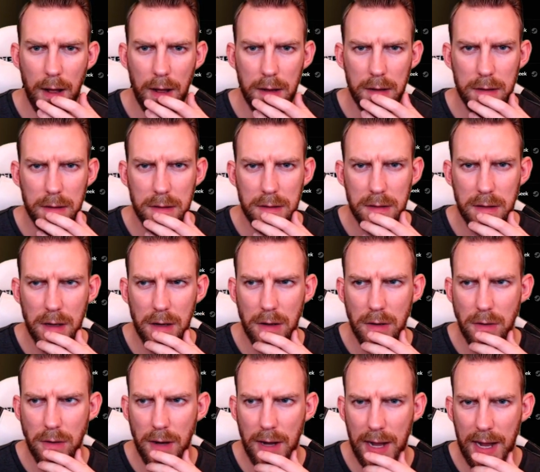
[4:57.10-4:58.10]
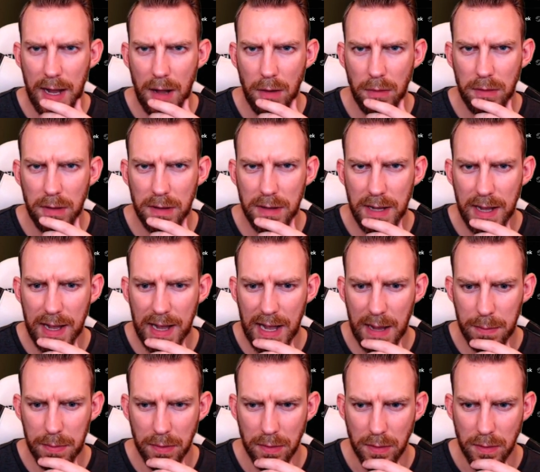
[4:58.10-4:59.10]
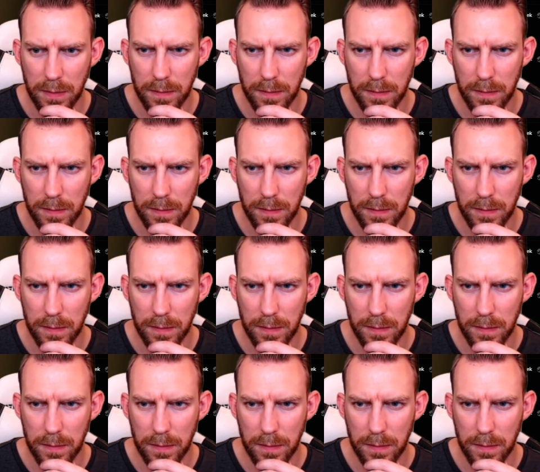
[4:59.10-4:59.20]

So how did that happen?